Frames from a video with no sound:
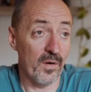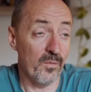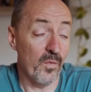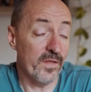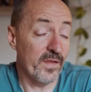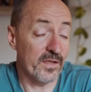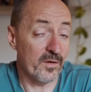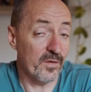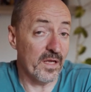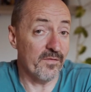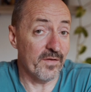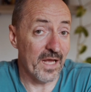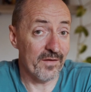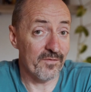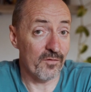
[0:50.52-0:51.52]
when they don't
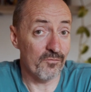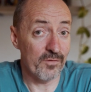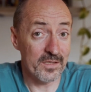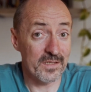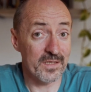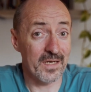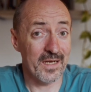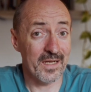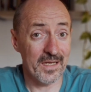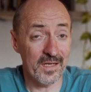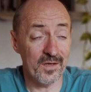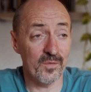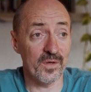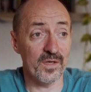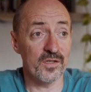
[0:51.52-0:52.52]
even have a written
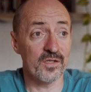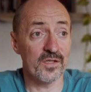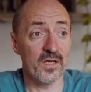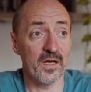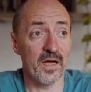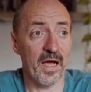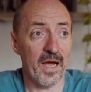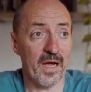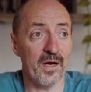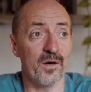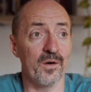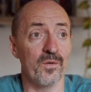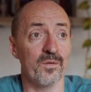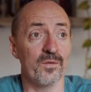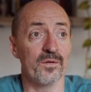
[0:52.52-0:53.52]
language,
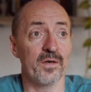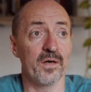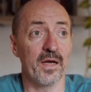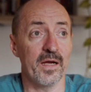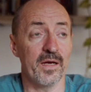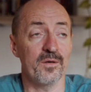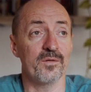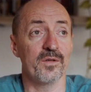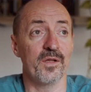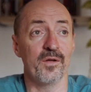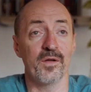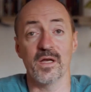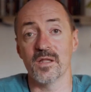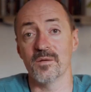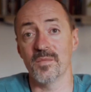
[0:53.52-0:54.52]
how do you
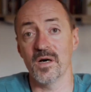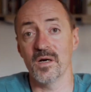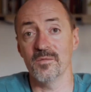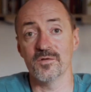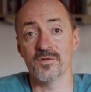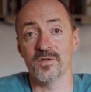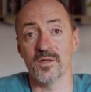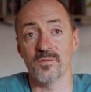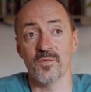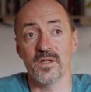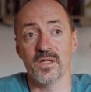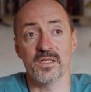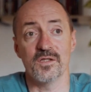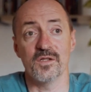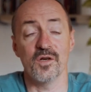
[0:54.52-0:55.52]
get the Bible to them when
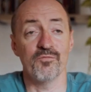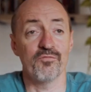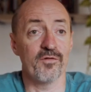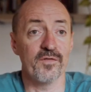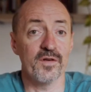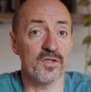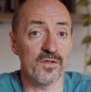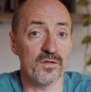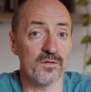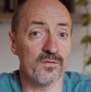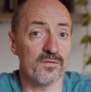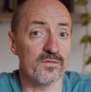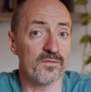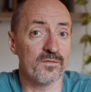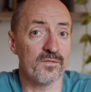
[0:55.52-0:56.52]
there's no provision
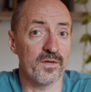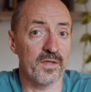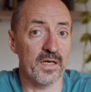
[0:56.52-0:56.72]
for